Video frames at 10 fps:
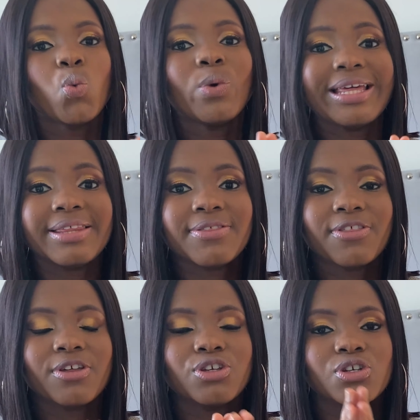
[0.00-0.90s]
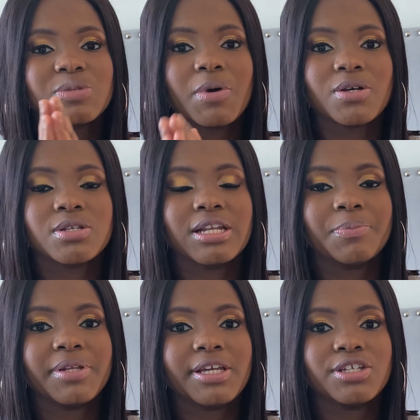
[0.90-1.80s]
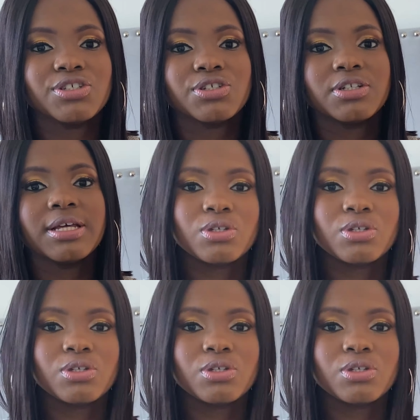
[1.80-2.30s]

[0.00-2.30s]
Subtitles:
with your spousal application.